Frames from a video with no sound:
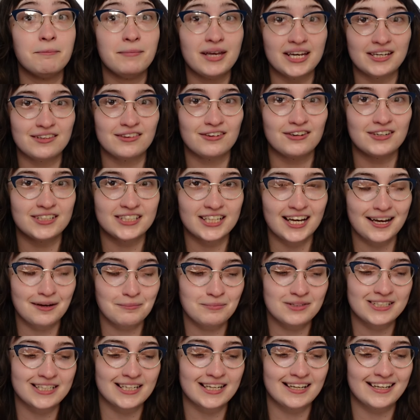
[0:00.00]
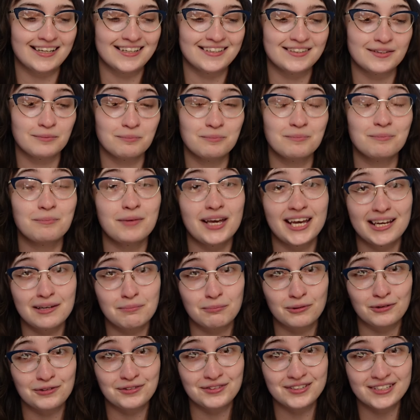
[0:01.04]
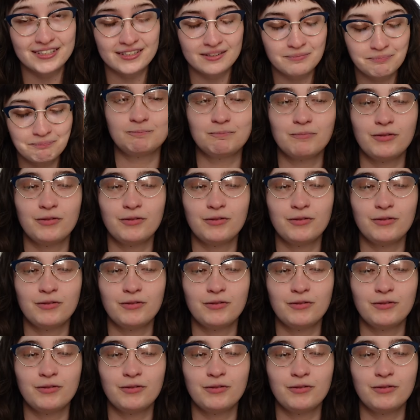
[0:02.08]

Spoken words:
make their attempt is papers.